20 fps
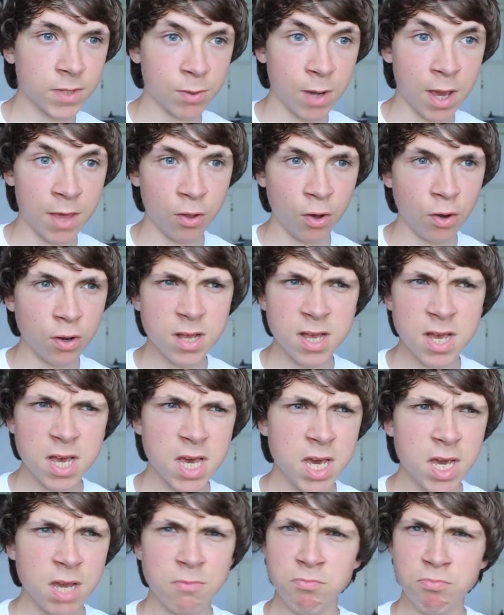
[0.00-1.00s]
I thought,
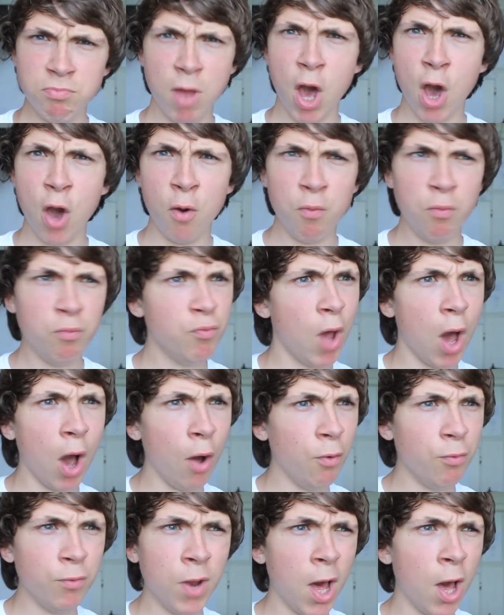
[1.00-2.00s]

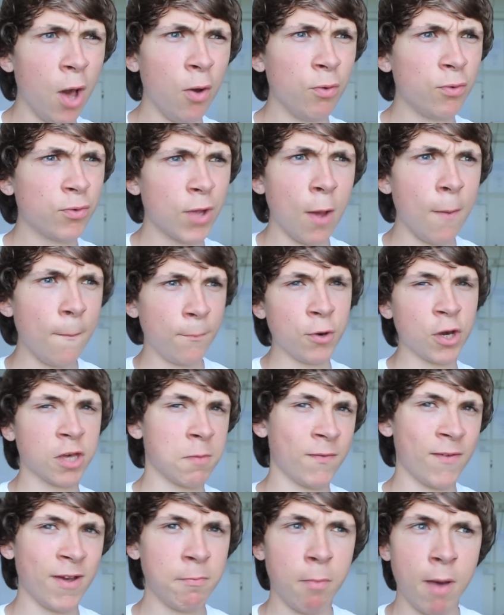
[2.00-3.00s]
no, don't push
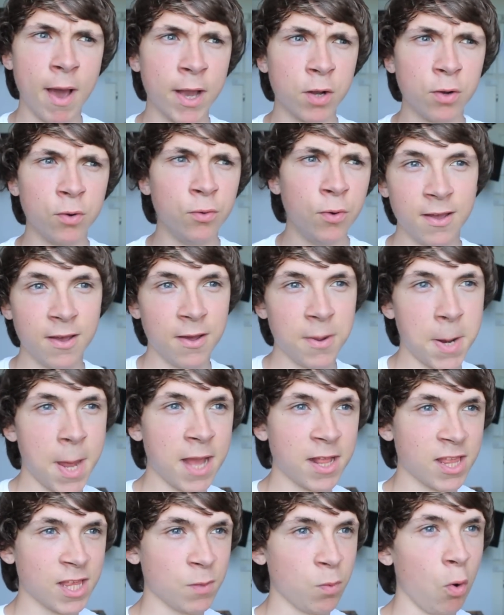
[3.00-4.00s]
my friend Michael. And
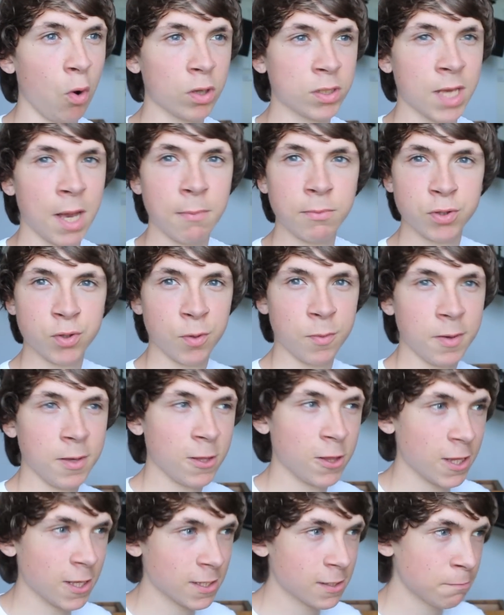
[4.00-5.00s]
I just walked up to him
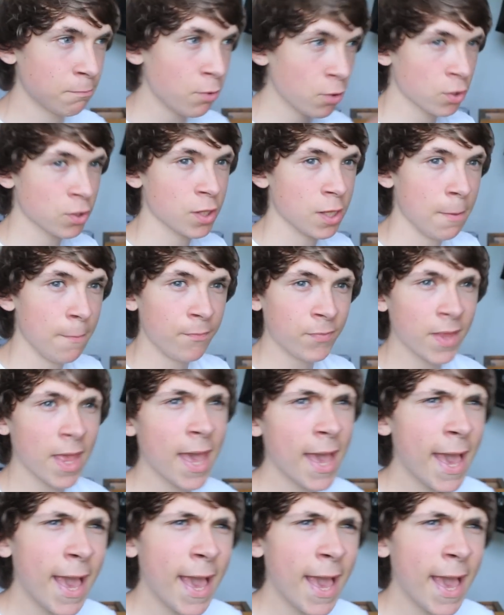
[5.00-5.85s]
and just pushed him.